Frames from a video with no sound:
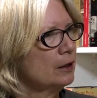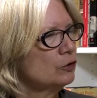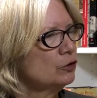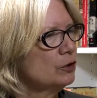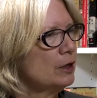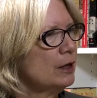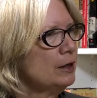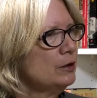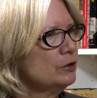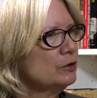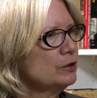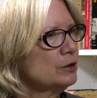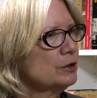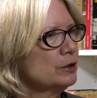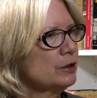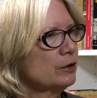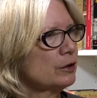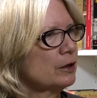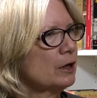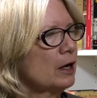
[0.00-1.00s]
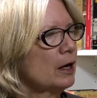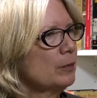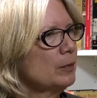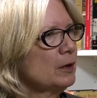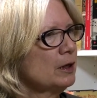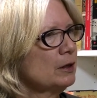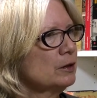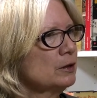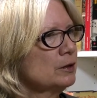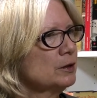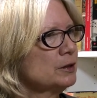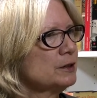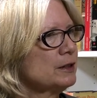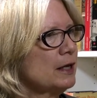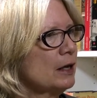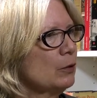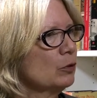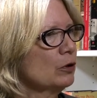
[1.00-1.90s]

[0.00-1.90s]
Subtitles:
changes that are coming to the state.